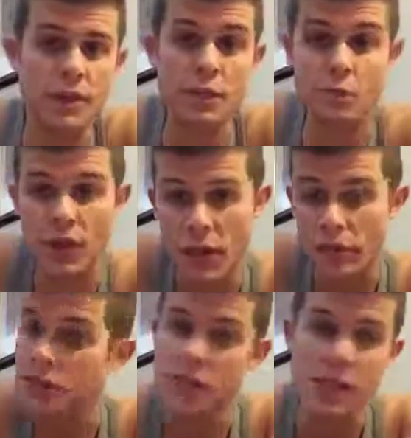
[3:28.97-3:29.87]
This is where you
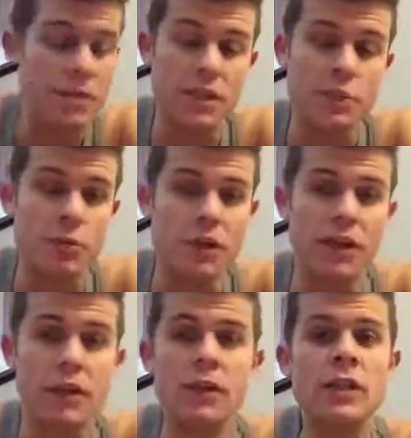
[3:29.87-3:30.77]
have to step things up a
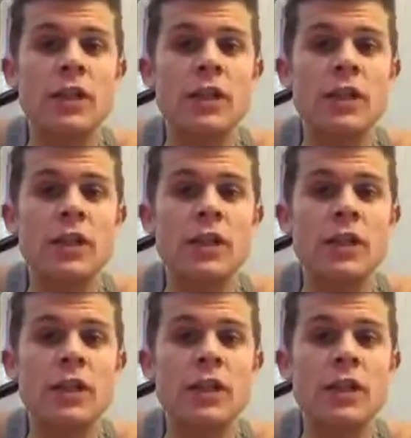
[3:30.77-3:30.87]
gear.